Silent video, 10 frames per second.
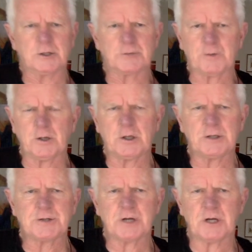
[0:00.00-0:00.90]
feel
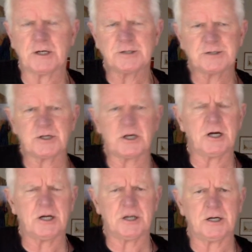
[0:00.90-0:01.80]
each other's
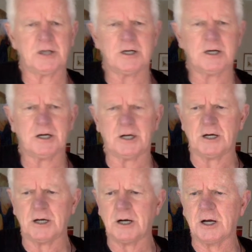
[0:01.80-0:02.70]

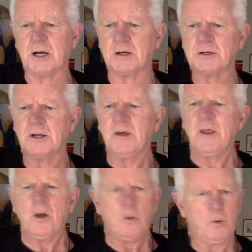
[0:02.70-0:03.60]
joy
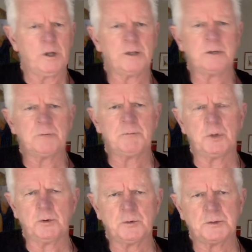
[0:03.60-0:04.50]
when the
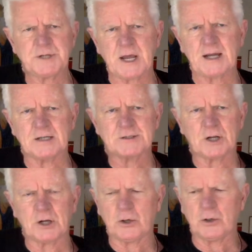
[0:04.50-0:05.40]
moon settles
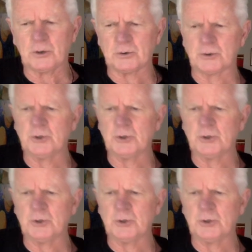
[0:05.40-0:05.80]
low.